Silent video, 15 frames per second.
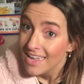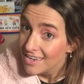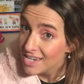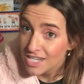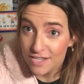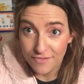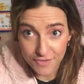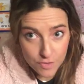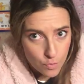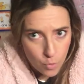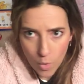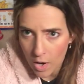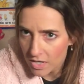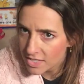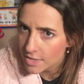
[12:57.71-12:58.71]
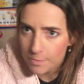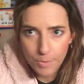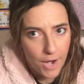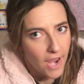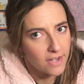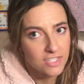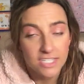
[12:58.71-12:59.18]
And if you want to
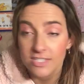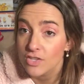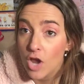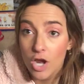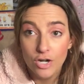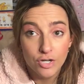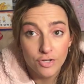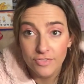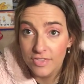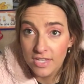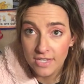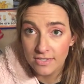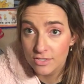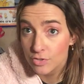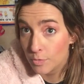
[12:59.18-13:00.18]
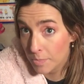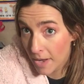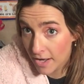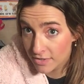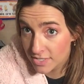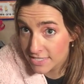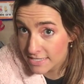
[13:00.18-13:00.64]
practice harder things or
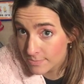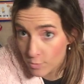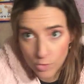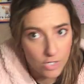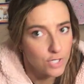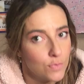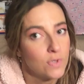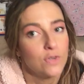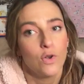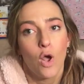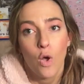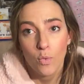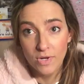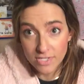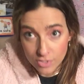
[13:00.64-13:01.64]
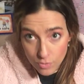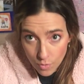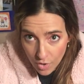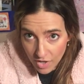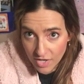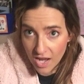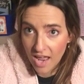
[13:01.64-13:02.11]
practice more, can always go
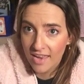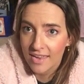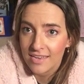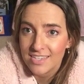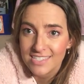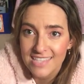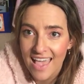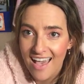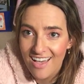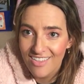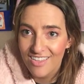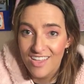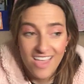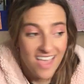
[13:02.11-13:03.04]
on IXL.